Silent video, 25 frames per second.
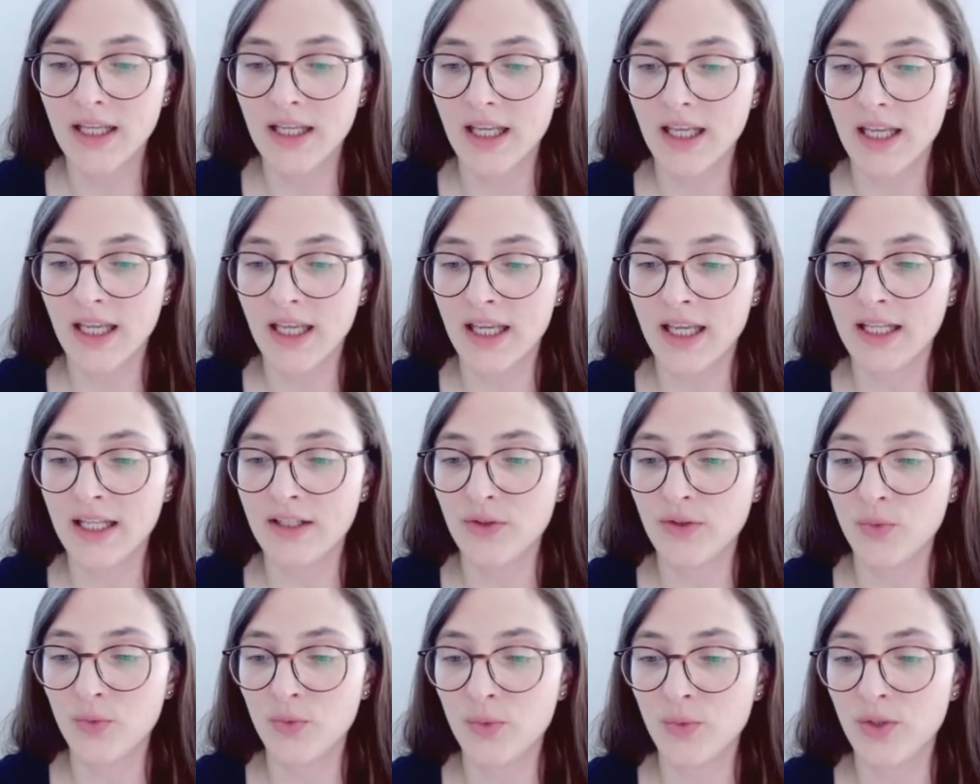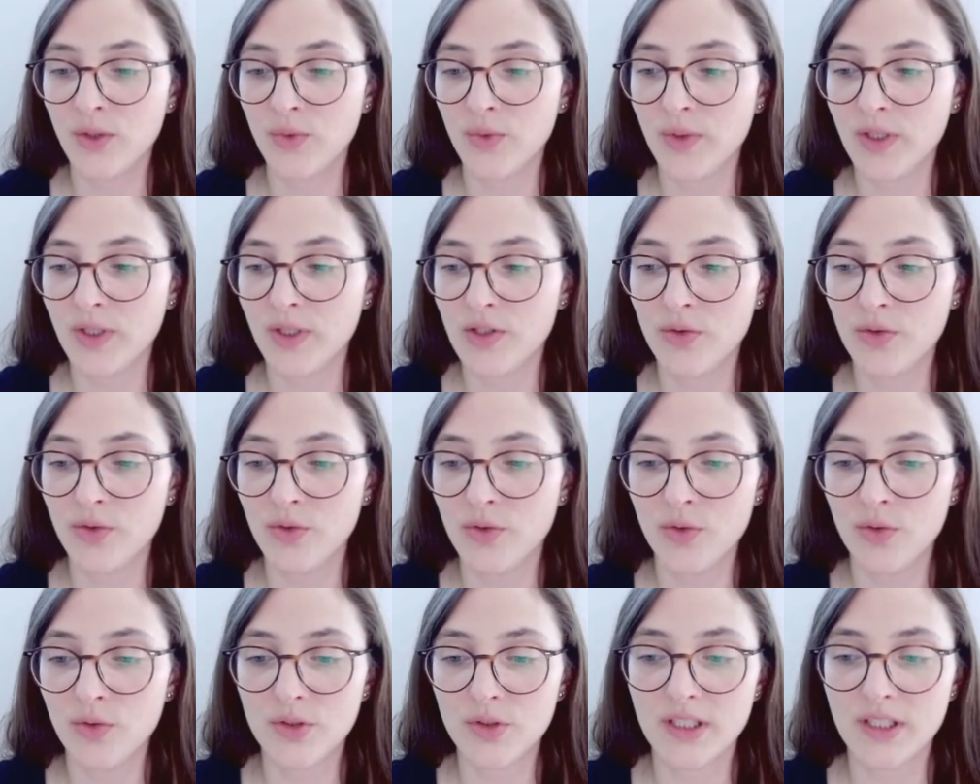And when we
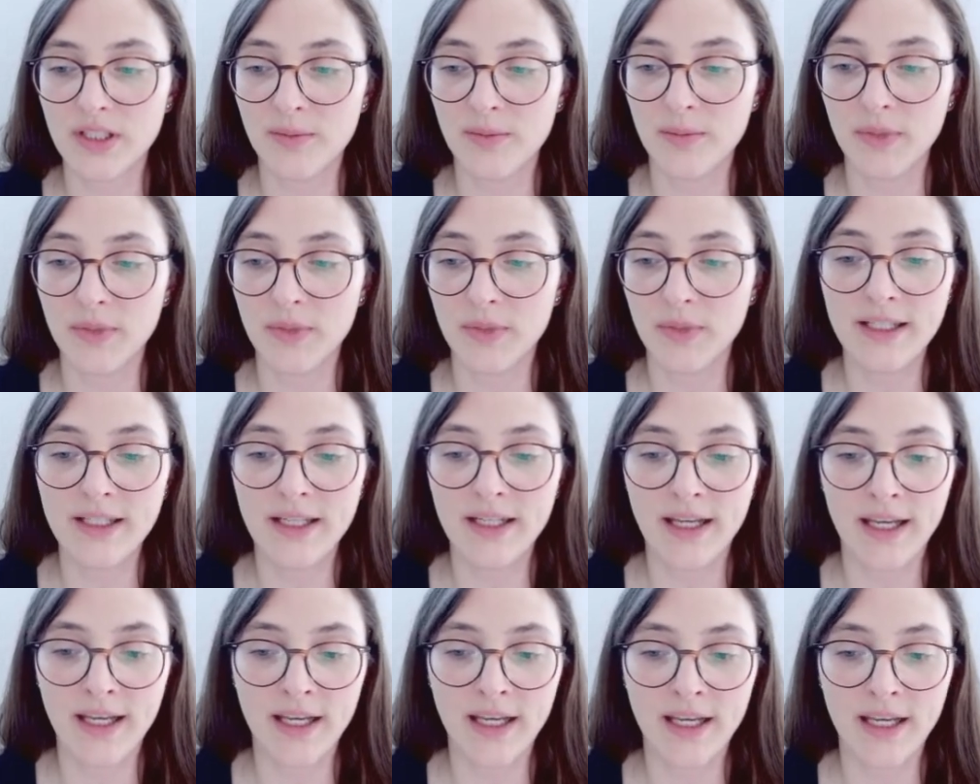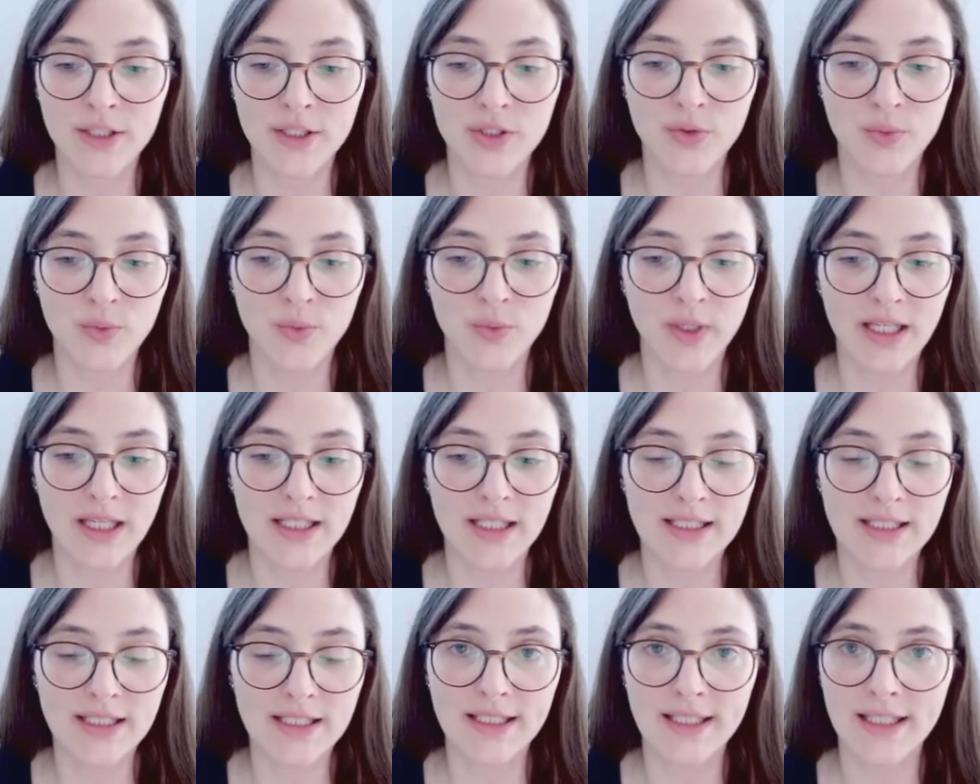do some interaction, we can
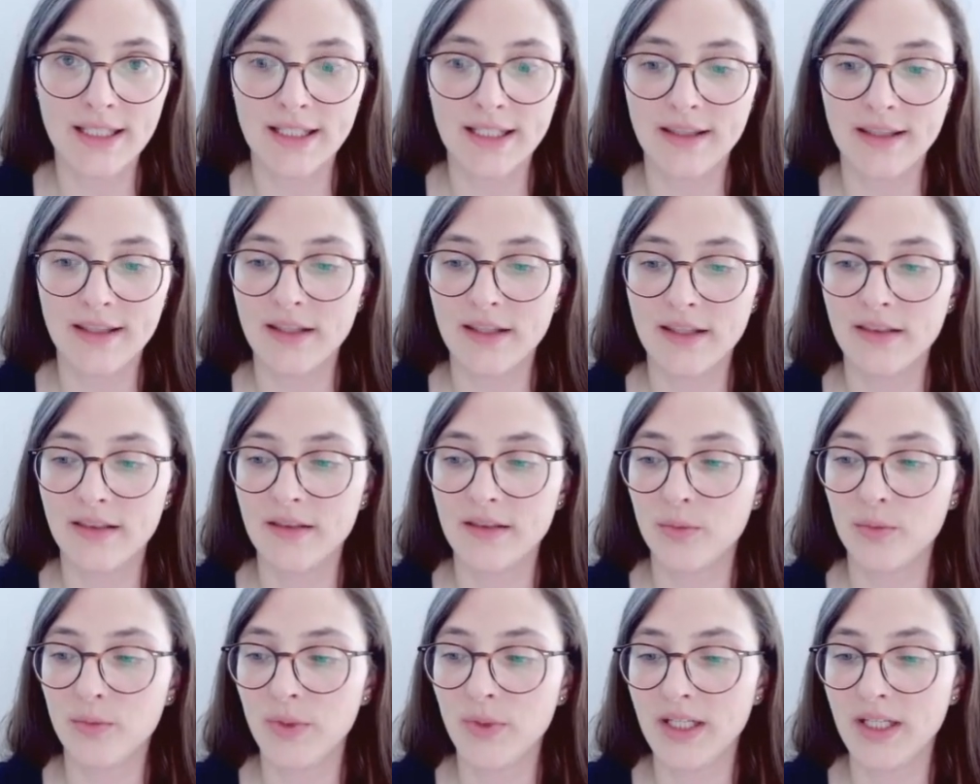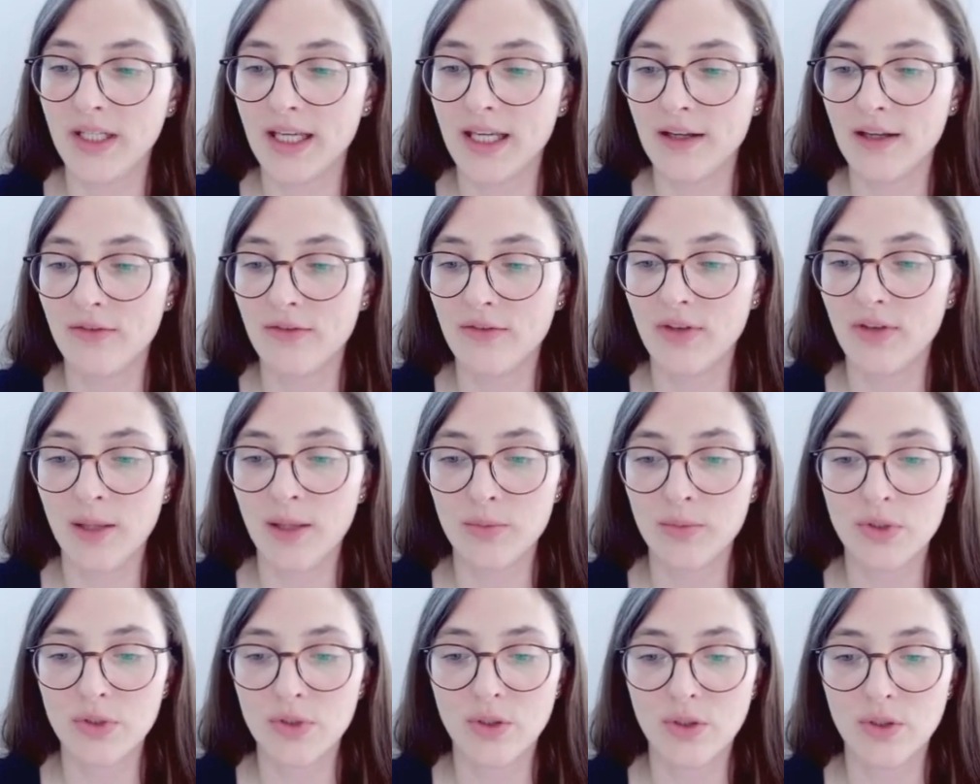see that we have
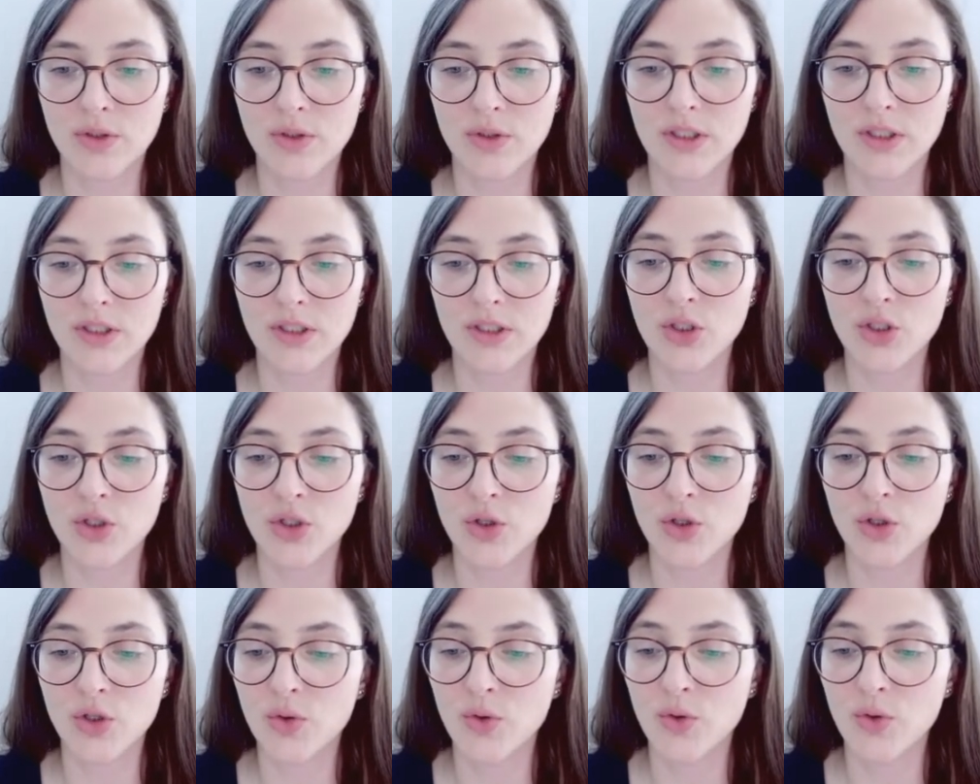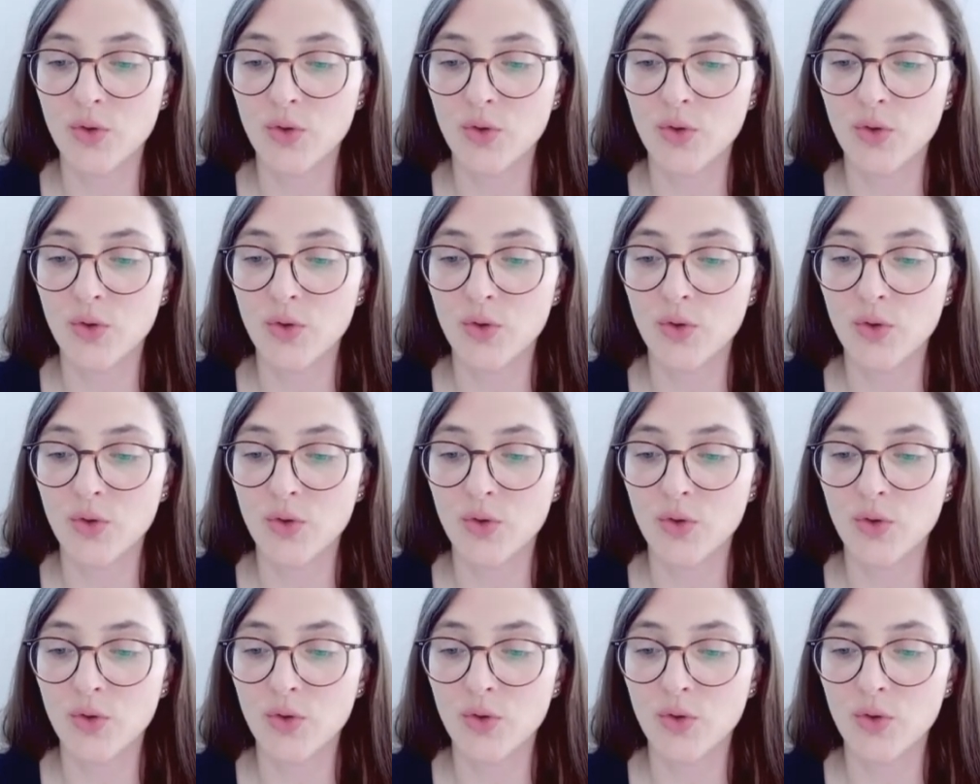absolutely no